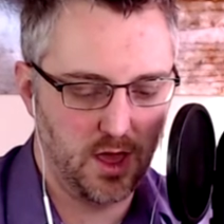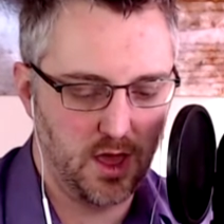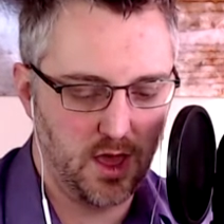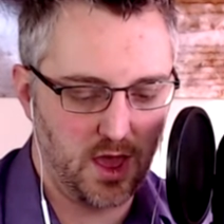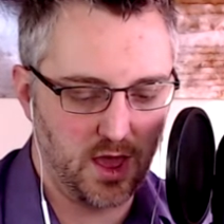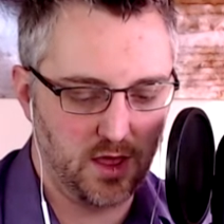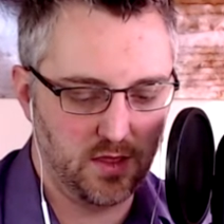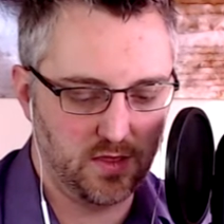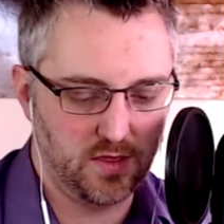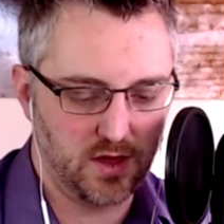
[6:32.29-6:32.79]

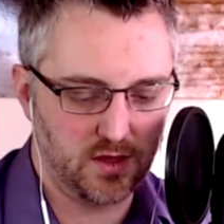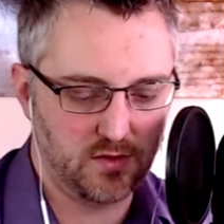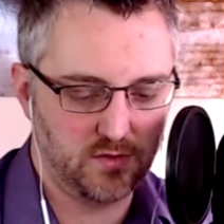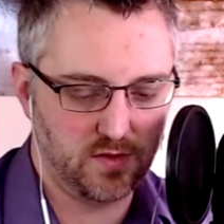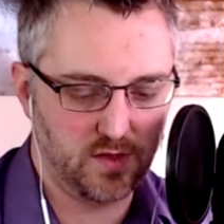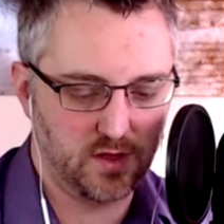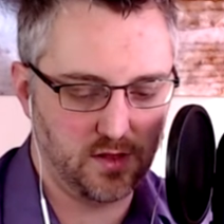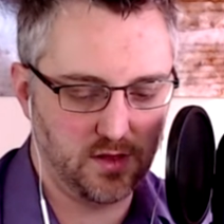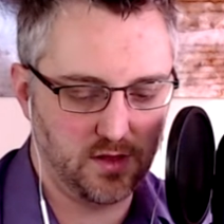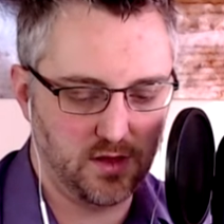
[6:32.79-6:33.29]
and thus
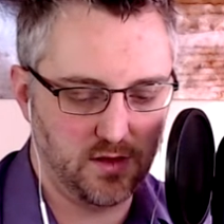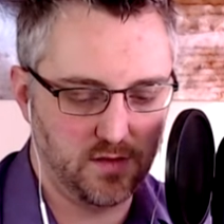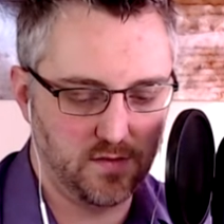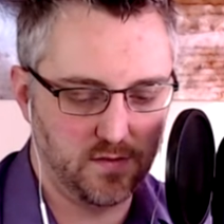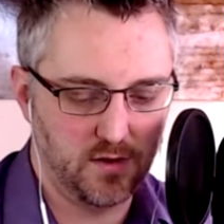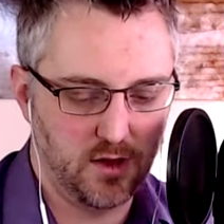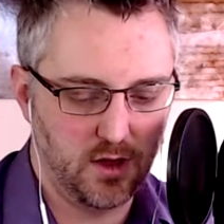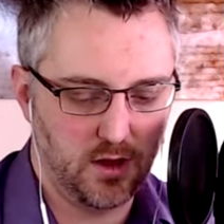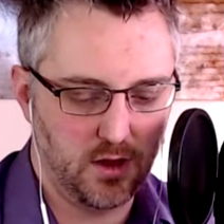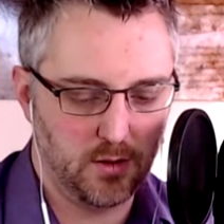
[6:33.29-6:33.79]
they leave
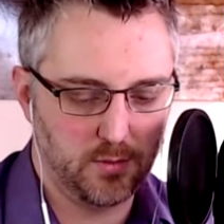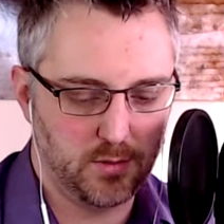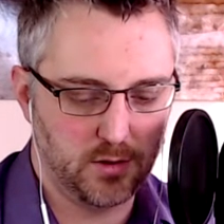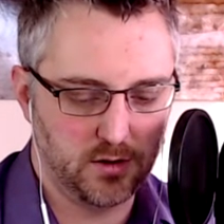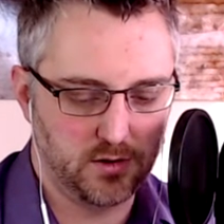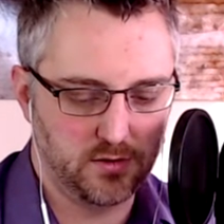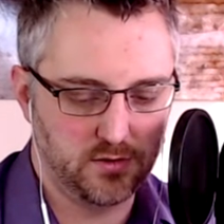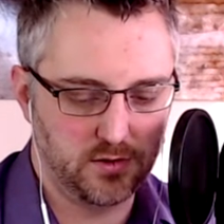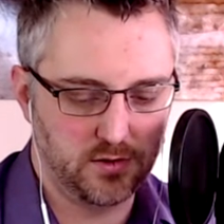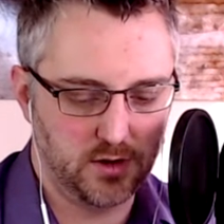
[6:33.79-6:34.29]
a
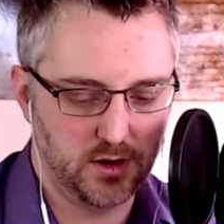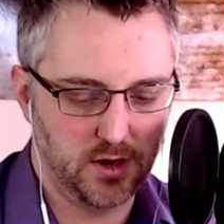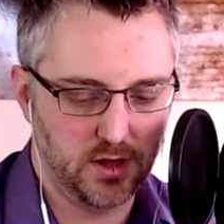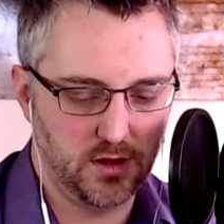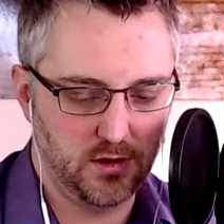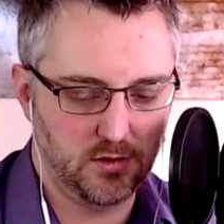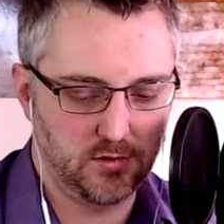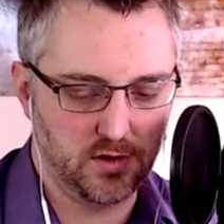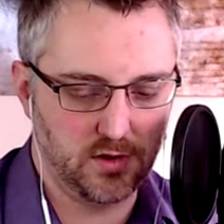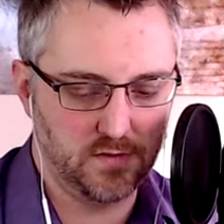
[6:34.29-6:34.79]
person in
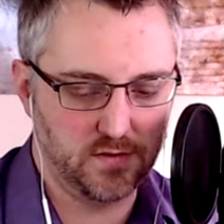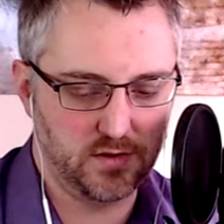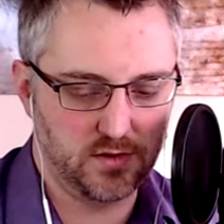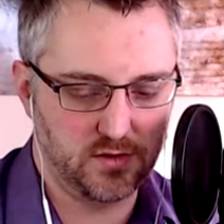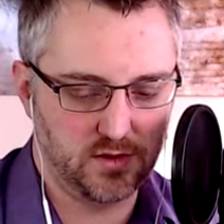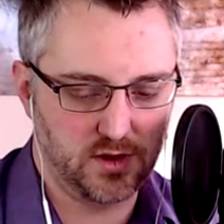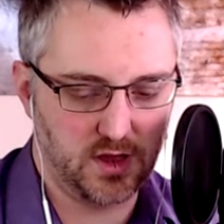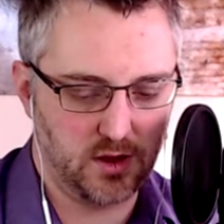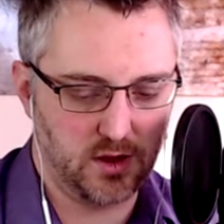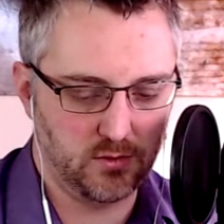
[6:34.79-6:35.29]
grievous
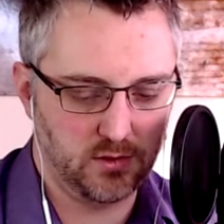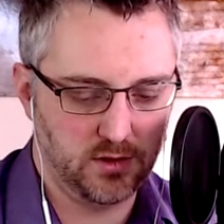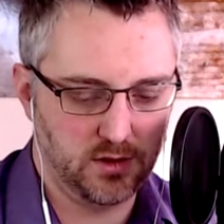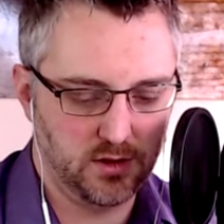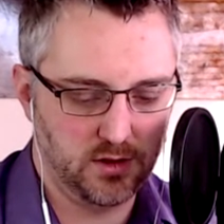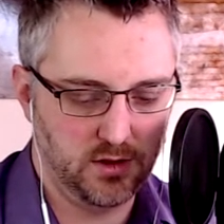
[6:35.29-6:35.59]
doubt.